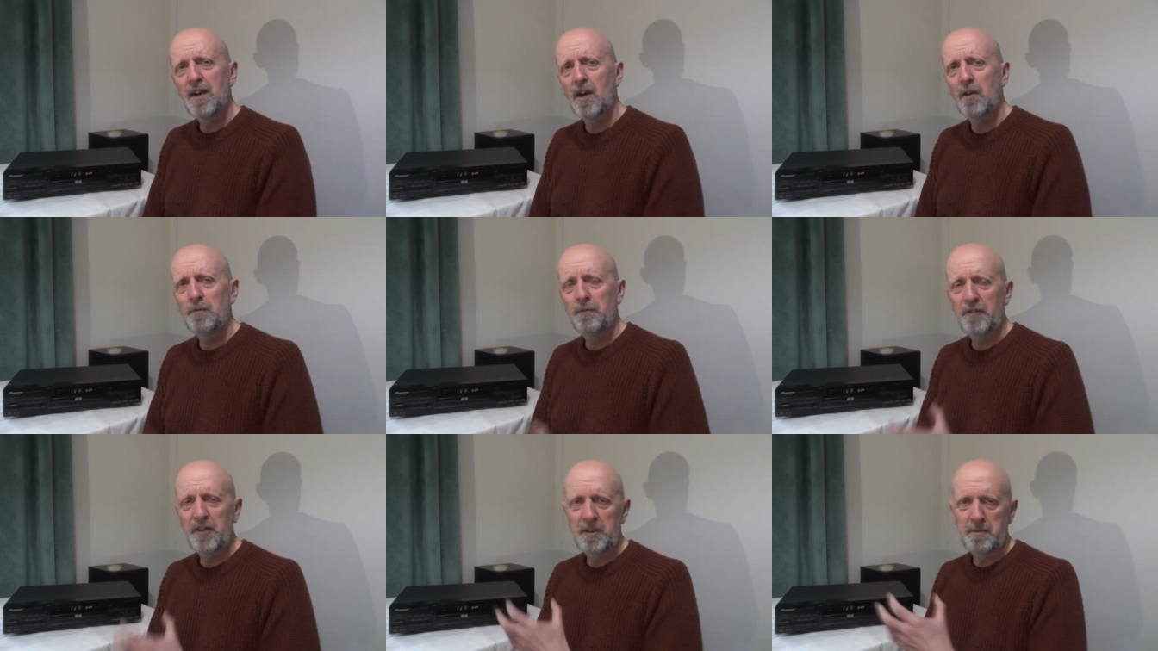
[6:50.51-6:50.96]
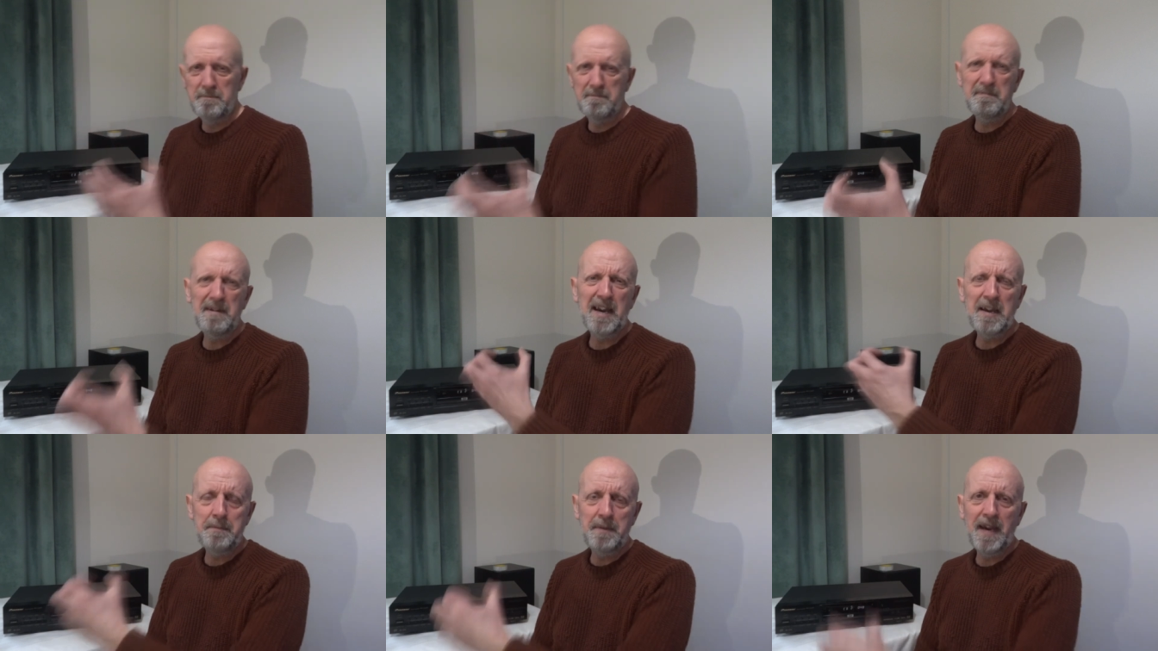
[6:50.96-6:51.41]
Hopefully you
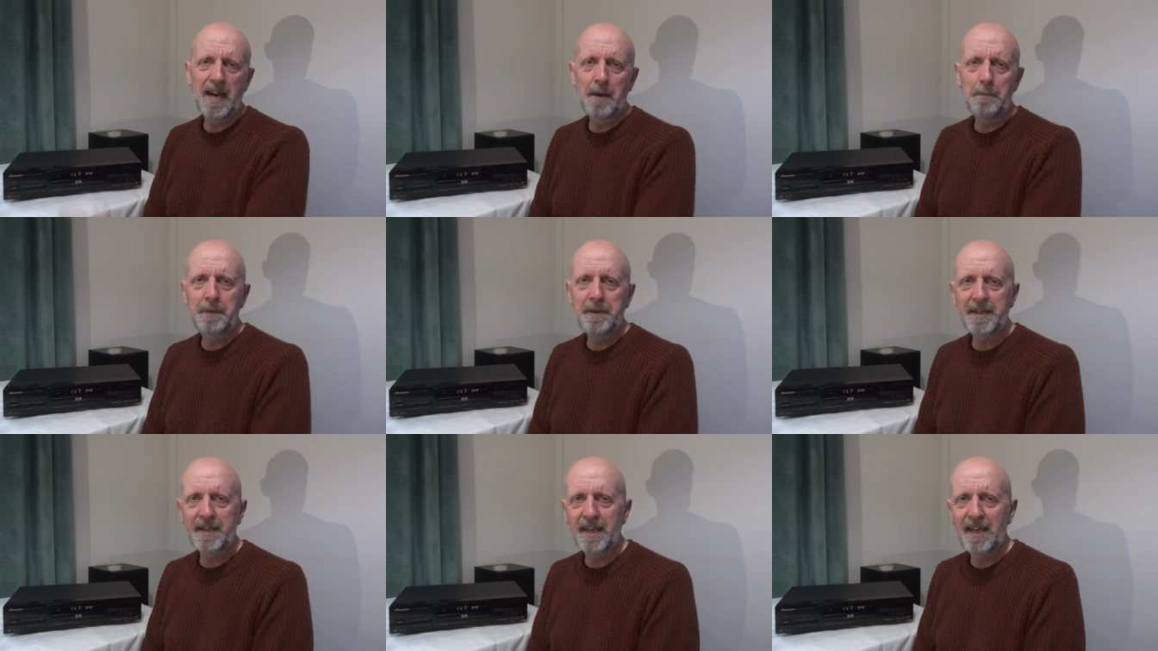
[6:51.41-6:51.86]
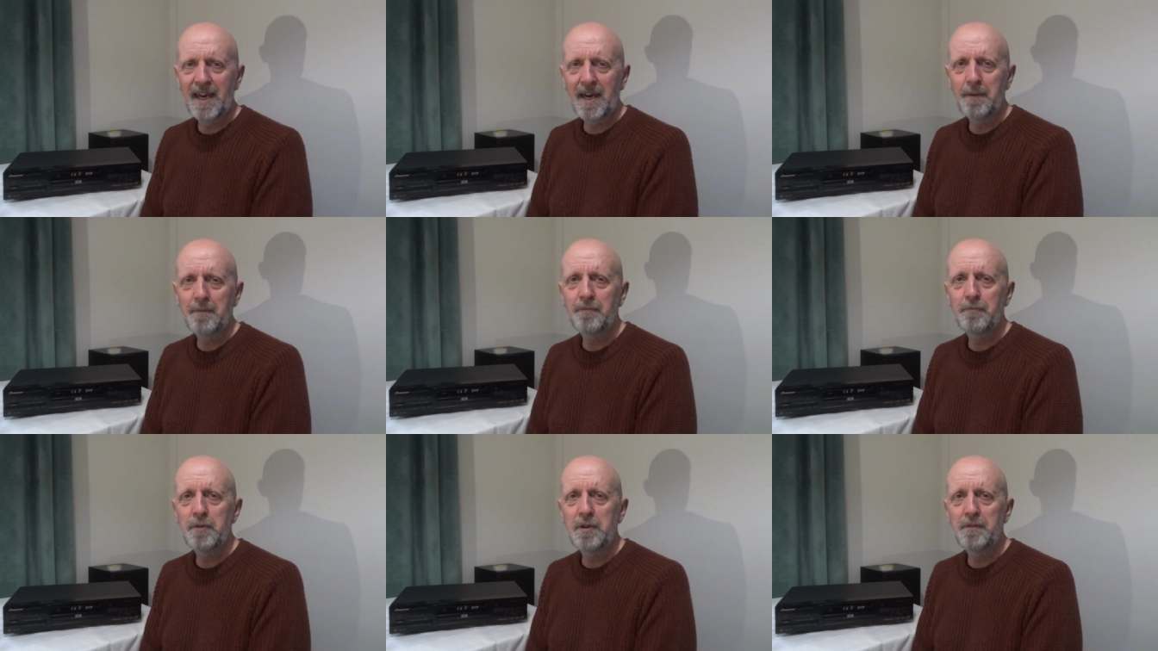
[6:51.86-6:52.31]
may be able to pick it
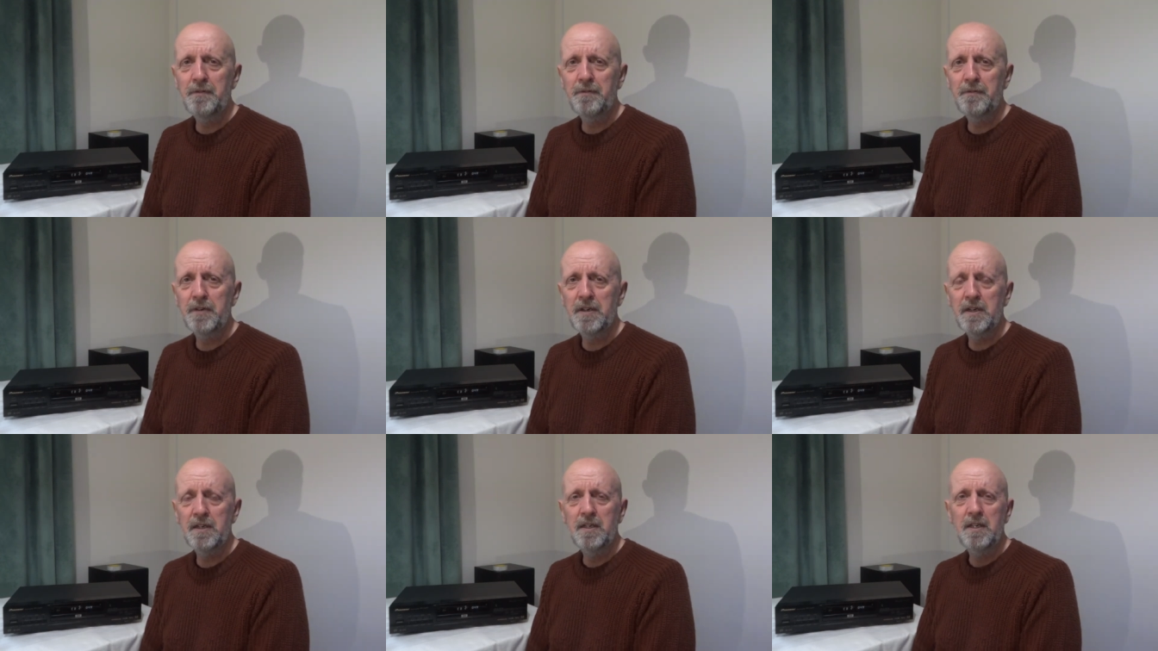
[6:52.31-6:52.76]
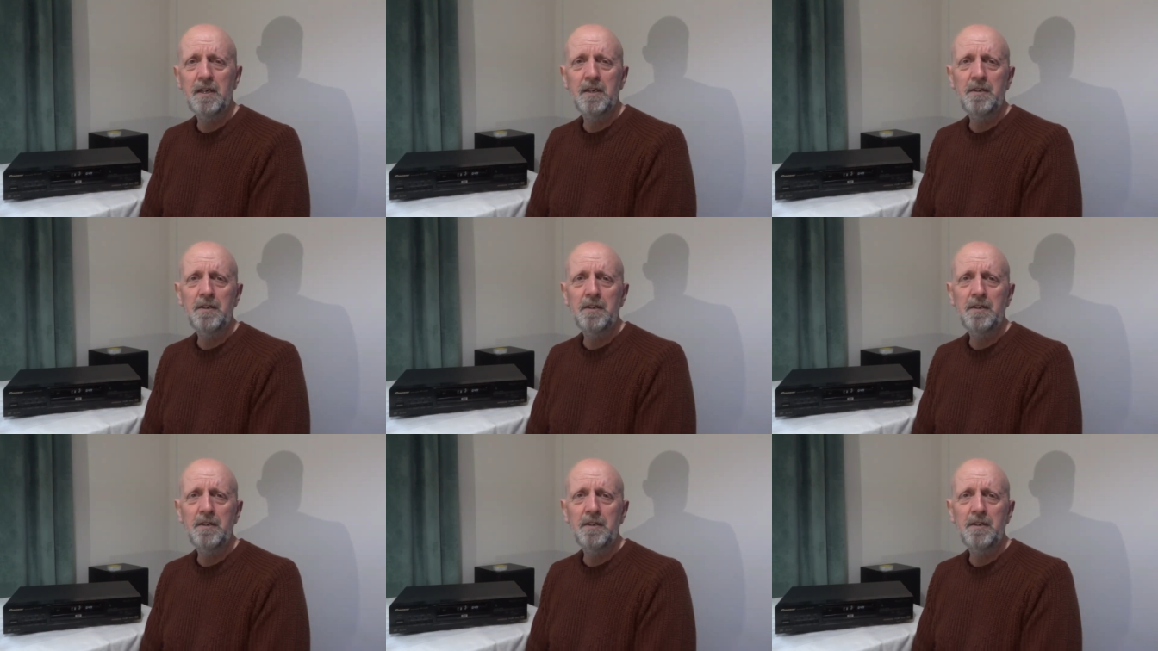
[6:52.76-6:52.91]
up with uh,